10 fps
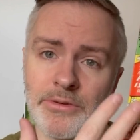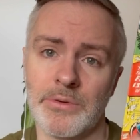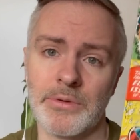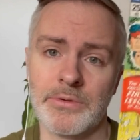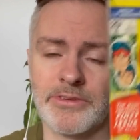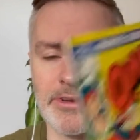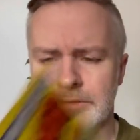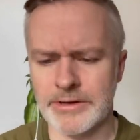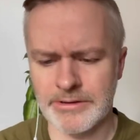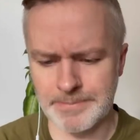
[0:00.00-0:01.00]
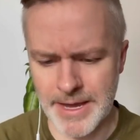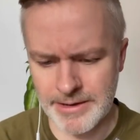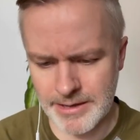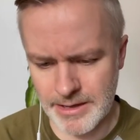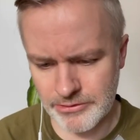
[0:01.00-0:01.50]
old series
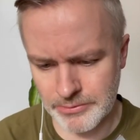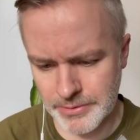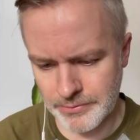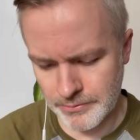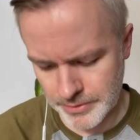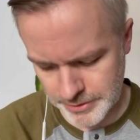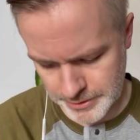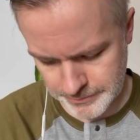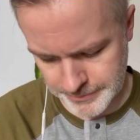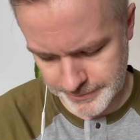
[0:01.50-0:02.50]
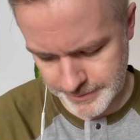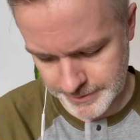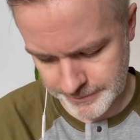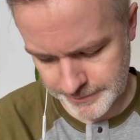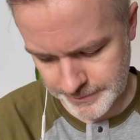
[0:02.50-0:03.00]
back, what year was
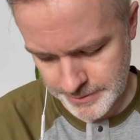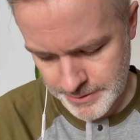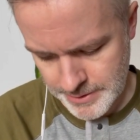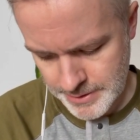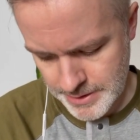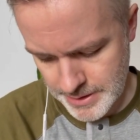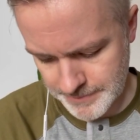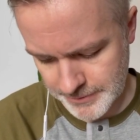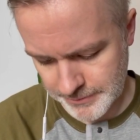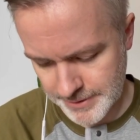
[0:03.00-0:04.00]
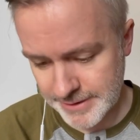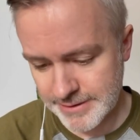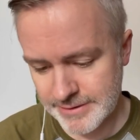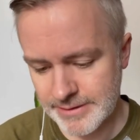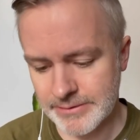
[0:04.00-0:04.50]
this? This is
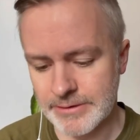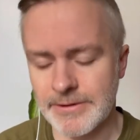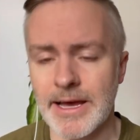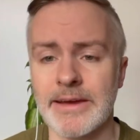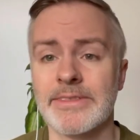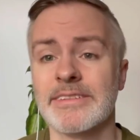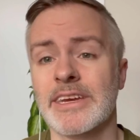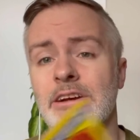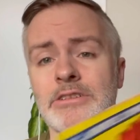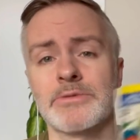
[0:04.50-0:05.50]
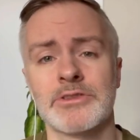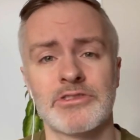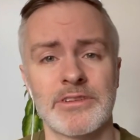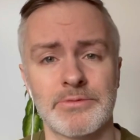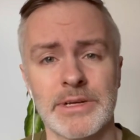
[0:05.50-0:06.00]
1975. This character was
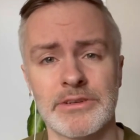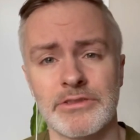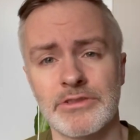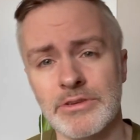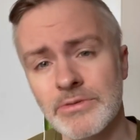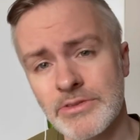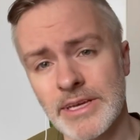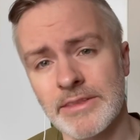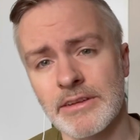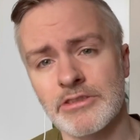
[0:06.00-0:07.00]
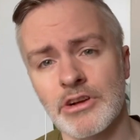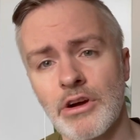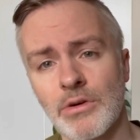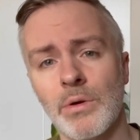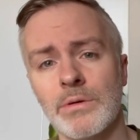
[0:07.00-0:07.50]
just reintroduced in the
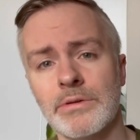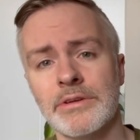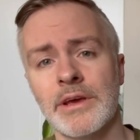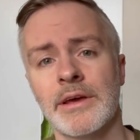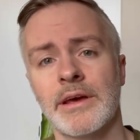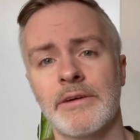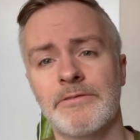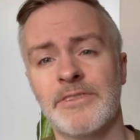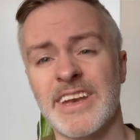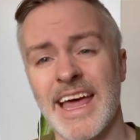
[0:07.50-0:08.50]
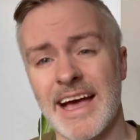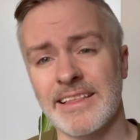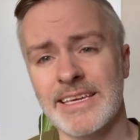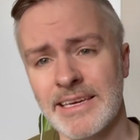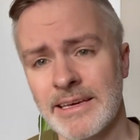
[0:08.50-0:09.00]
Darkhold
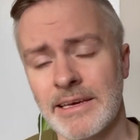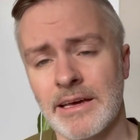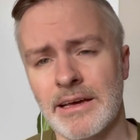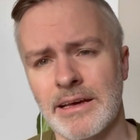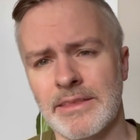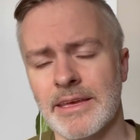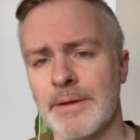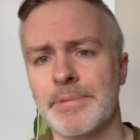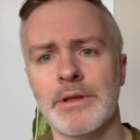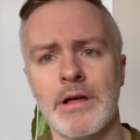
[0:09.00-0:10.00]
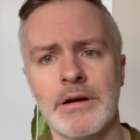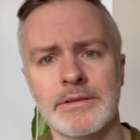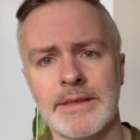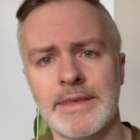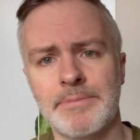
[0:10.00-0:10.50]
finale, the epilogue
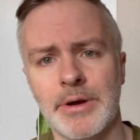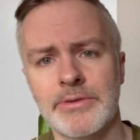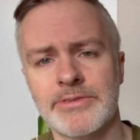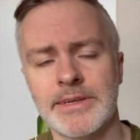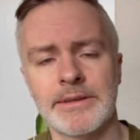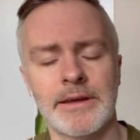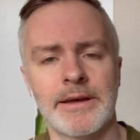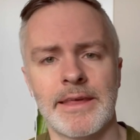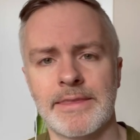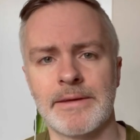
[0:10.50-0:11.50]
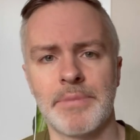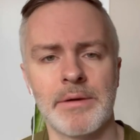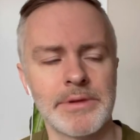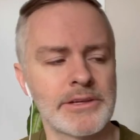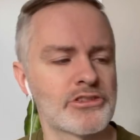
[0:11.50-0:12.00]
that they posted, that they
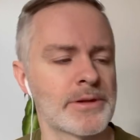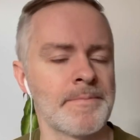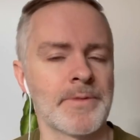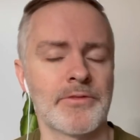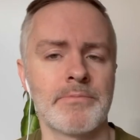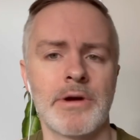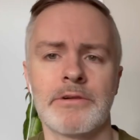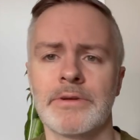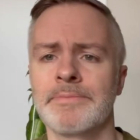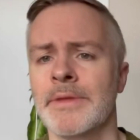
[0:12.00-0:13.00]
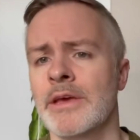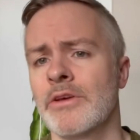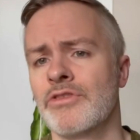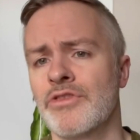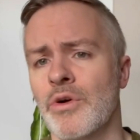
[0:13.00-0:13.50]
published from Marvel.
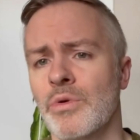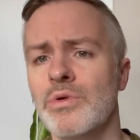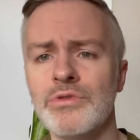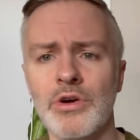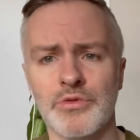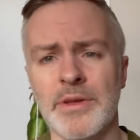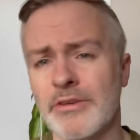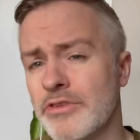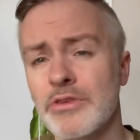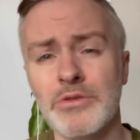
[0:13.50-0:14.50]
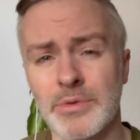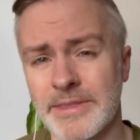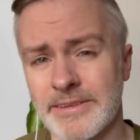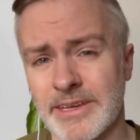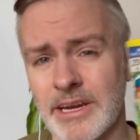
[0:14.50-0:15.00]
So who knows what they'll do with
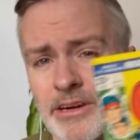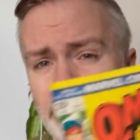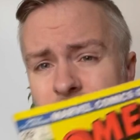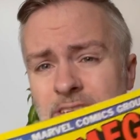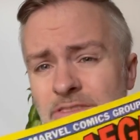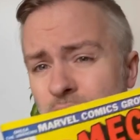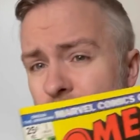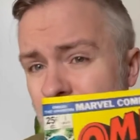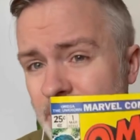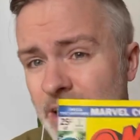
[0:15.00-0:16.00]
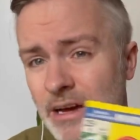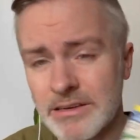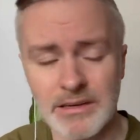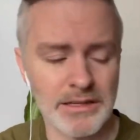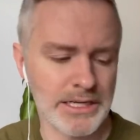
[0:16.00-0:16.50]
this character? It's really
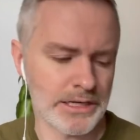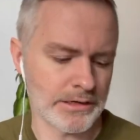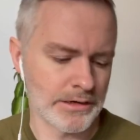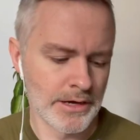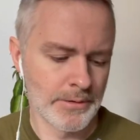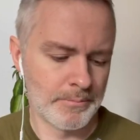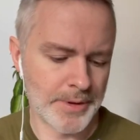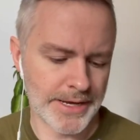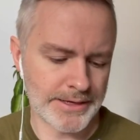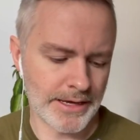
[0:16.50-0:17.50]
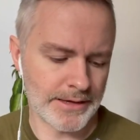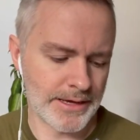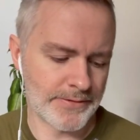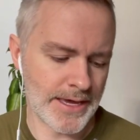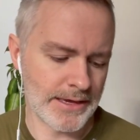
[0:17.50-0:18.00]
unclear, but
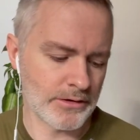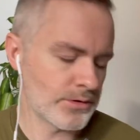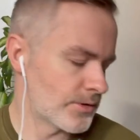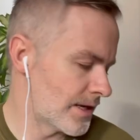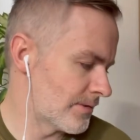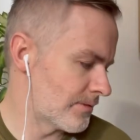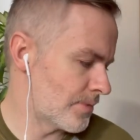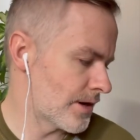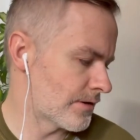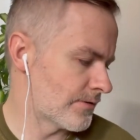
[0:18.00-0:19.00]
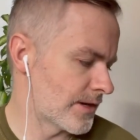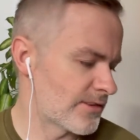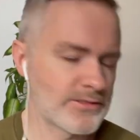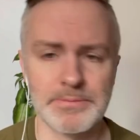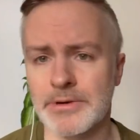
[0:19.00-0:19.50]
if they include him in part of like
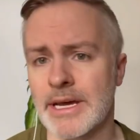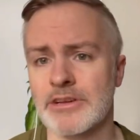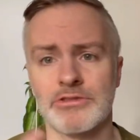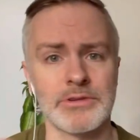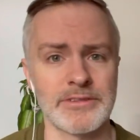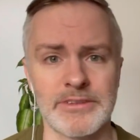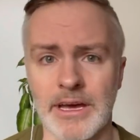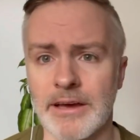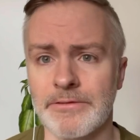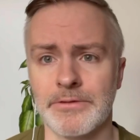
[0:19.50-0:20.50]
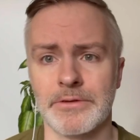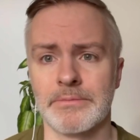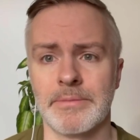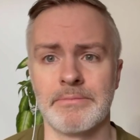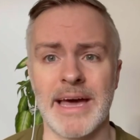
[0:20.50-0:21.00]
supernatural stuff
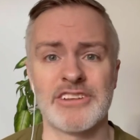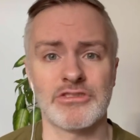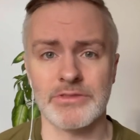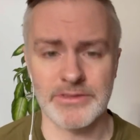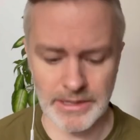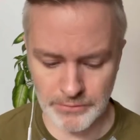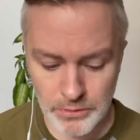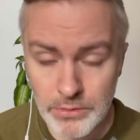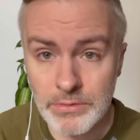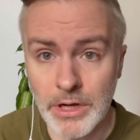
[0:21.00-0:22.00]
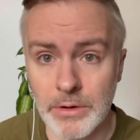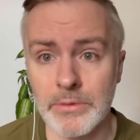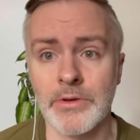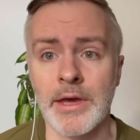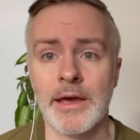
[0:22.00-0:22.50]
or magical stuff, who
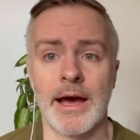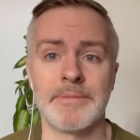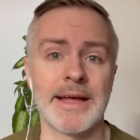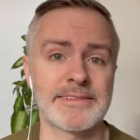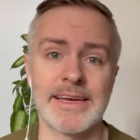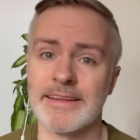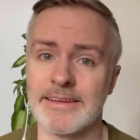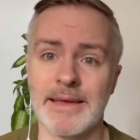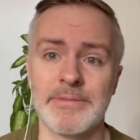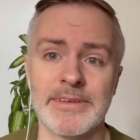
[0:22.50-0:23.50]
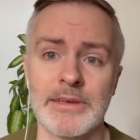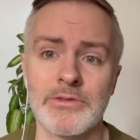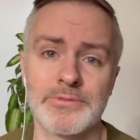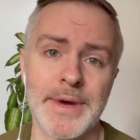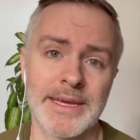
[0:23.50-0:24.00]
knows? I'm not saying it's an MCU
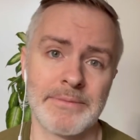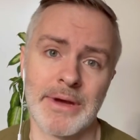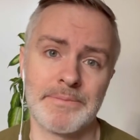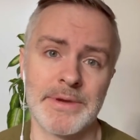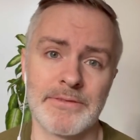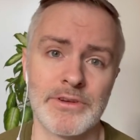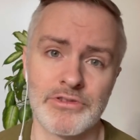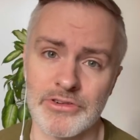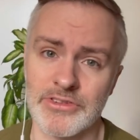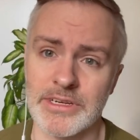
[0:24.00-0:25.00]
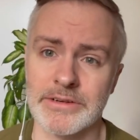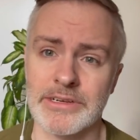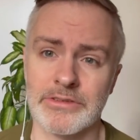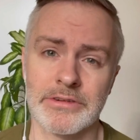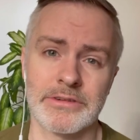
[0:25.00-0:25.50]
spec. It might be a future
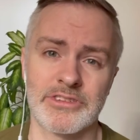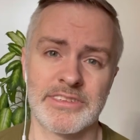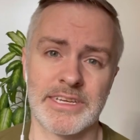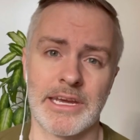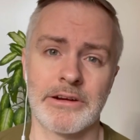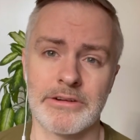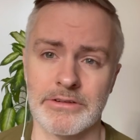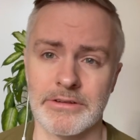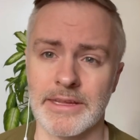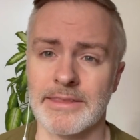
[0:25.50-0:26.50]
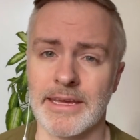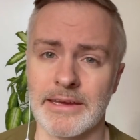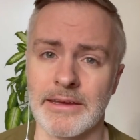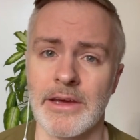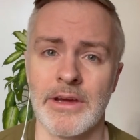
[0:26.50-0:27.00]
series or just a character that
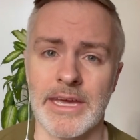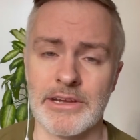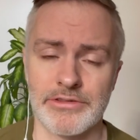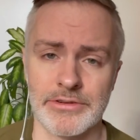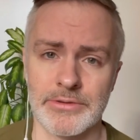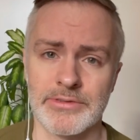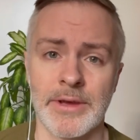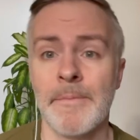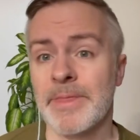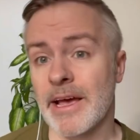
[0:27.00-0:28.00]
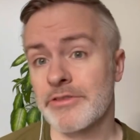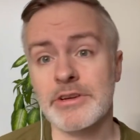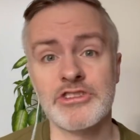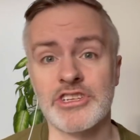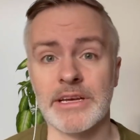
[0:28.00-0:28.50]
they introduce. They also
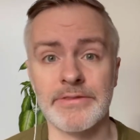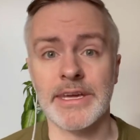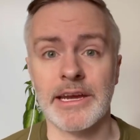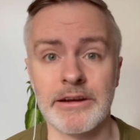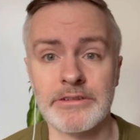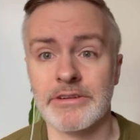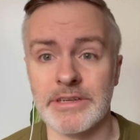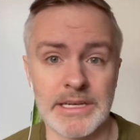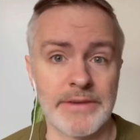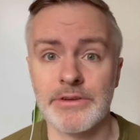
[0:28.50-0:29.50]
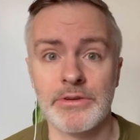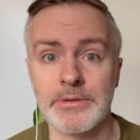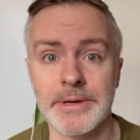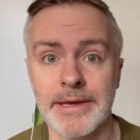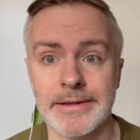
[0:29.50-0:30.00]
could shelve the character and never use
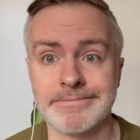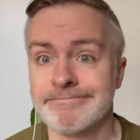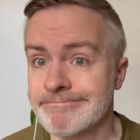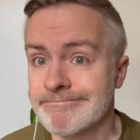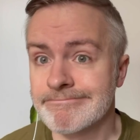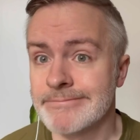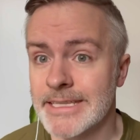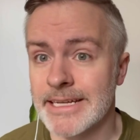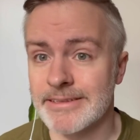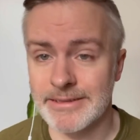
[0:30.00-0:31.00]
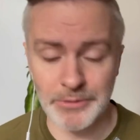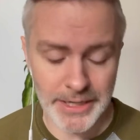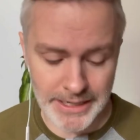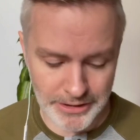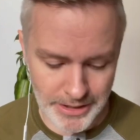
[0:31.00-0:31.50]
him again. That's the
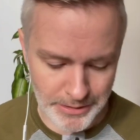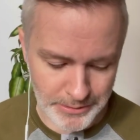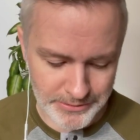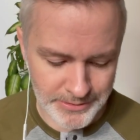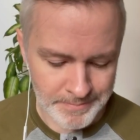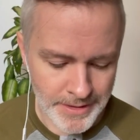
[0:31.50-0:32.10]
way it goes.